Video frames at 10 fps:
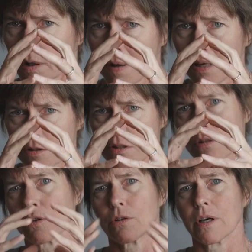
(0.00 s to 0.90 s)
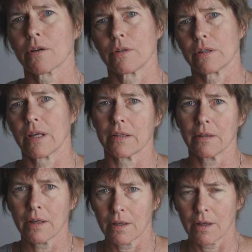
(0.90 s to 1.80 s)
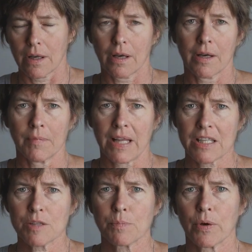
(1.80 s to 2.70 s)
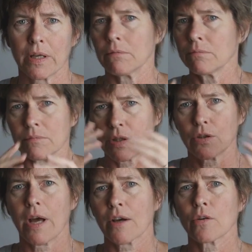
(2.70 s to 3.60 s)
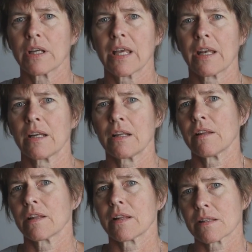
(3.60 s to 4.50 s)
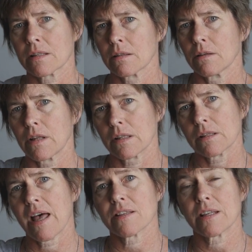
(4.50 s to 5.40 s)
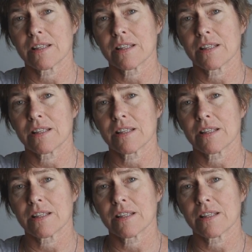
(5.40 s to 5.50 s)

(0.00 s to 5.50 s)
amount. So you're not going to get At this point, you're not going to get anything that has an